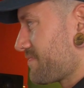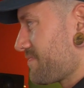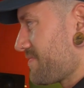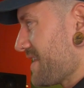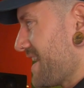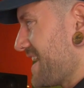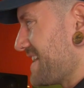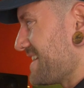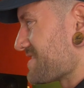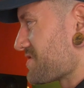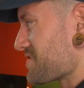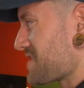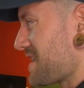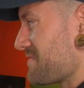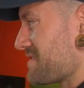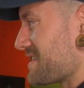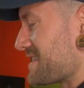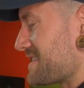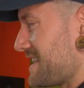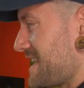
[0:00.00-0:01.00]
it's just
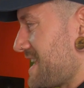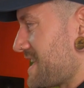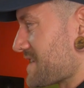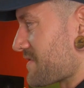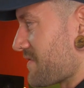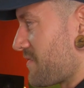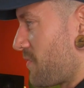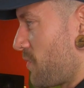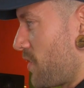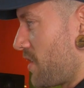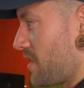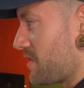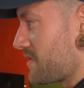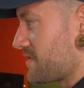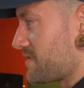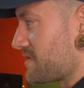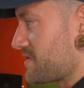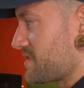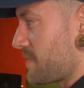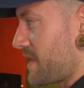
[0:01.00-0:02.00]
giving a teaser of what
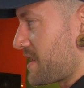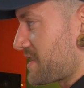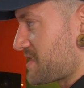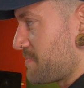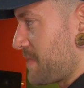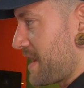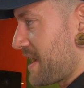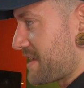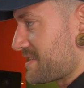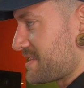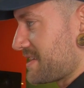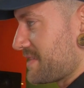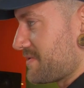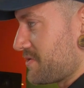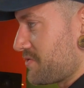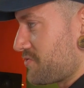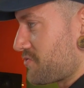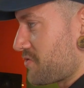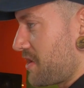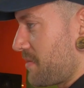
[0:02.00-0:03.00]
to expect in the
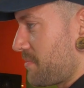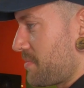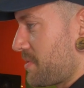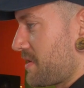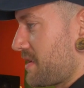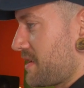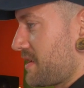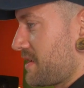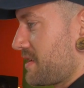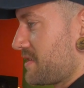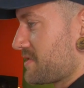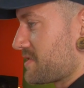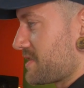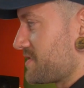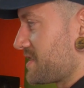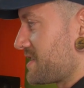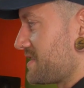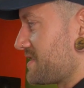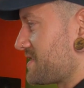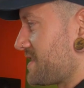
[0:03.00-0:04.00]
drop. So as
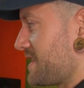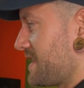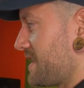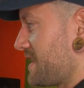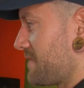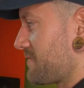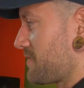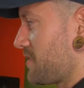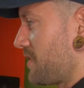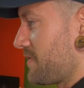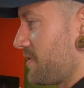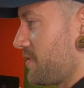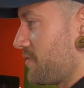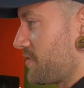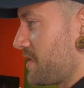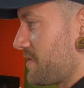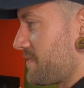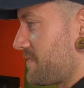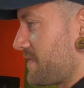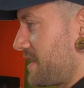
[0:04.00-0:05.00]
you can see here, I've got the
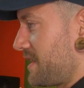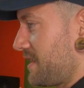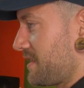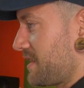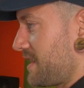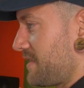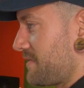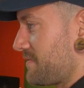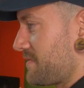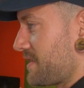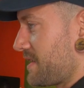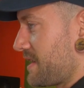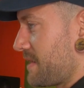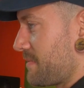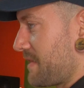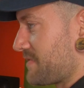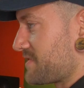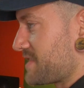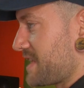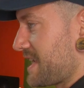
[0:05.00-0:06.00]
audio file.
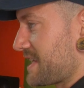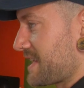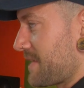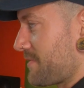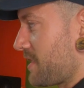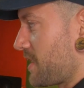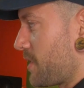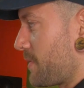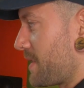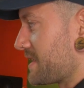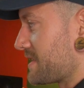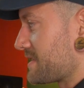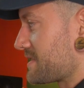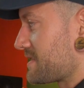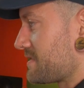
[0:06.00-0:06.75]
I've taken out the low end.